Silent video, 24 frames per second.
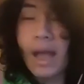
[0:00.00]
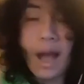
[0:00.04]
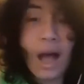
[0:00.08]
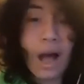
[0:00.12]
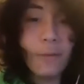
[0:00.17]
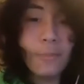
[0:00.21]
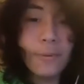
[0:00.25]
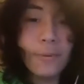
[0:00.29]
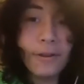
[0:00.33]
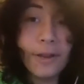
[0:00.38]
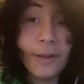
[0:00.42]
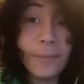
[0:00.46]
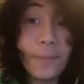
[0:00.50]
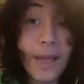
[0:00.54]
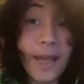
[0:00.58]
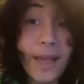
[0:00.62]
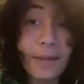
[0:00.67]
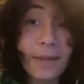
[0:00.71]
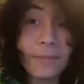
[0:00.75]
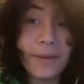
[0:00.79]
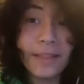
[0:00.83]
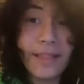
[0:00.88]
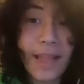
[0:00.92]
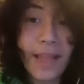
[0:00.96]
I'll be right
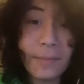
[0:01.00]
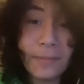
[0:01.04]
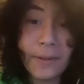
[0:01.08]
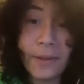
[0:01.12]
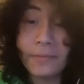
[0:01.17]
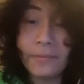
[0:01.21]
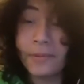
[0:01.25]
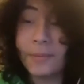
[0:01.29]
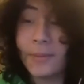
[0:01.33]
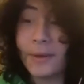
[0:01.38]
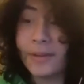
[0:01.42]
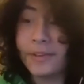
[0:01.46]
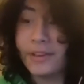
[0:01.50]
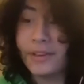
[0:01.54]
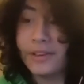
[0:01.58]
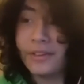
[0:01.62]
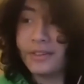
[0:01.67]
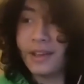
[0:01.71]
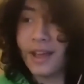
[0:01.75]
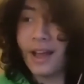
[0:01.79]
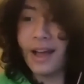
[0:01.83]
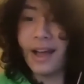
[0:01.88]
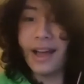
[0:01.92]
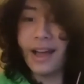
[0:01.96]
back. My laptop's about to
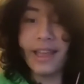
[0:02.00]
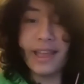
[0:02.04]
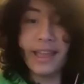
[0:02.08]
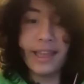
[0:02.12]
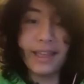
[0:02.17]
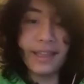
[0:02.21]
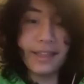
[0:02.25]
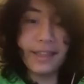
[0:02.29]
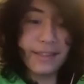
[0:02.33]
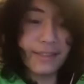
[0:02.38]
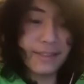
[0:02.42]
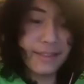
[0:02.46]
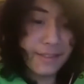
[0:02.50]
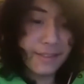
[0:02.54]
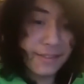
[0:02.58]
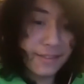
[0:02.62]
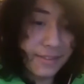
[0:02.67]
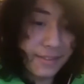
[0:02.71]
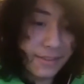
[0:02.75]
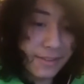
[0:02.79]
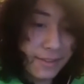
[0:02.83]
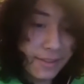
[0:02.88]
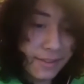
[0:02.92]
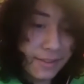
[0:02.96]
die.
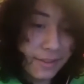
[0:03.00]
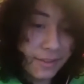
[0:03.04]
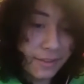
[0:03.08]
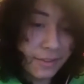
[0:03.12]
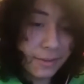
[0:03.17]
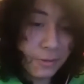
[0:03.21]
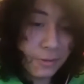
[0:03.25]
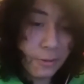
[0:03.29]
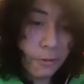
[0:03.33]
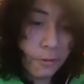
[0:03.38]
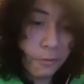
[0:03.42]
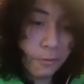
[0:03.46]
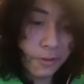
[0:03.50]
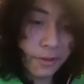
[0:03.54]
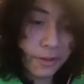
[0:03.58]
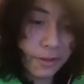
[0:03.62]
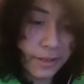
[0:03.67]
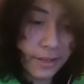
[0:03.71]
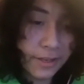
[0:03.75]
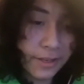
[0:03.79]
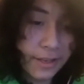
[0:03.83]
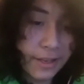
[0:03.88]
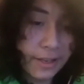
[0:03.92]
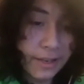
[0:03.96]
So hold
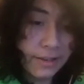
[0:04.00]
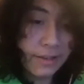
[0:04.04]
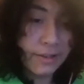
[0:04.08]
on.